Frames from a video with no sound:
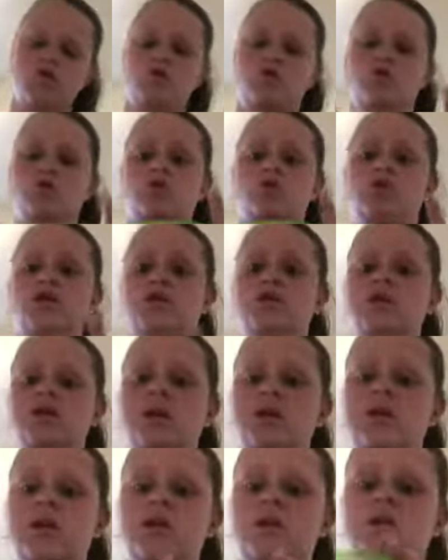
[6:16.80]
so this
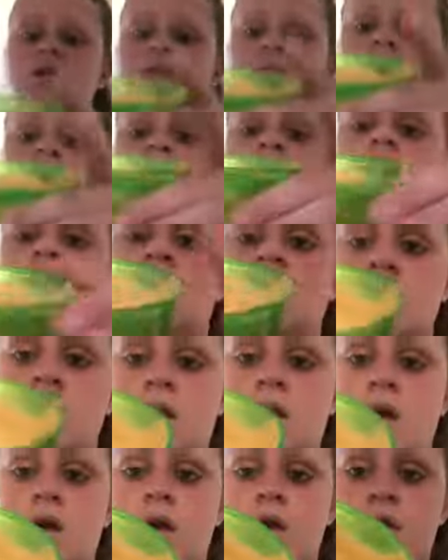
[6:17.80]
is
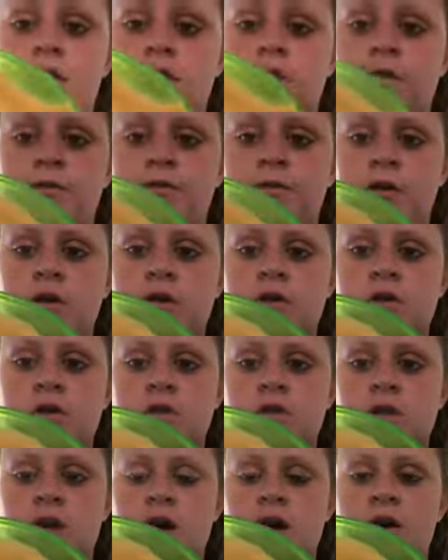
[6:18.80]
the
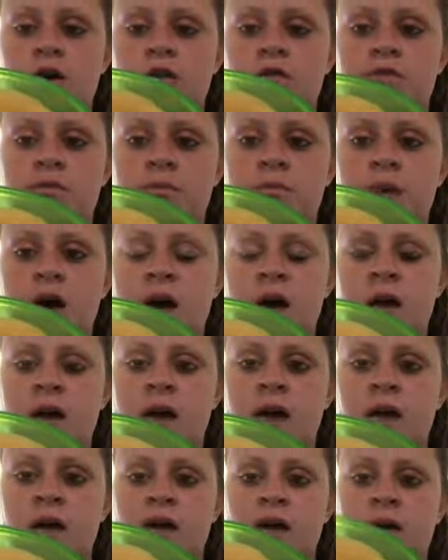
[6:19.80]
first of
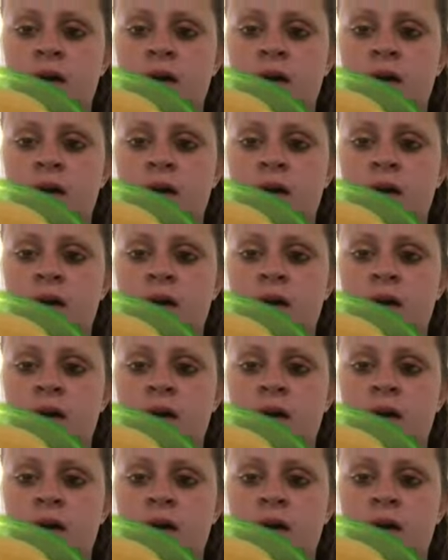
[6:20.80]
my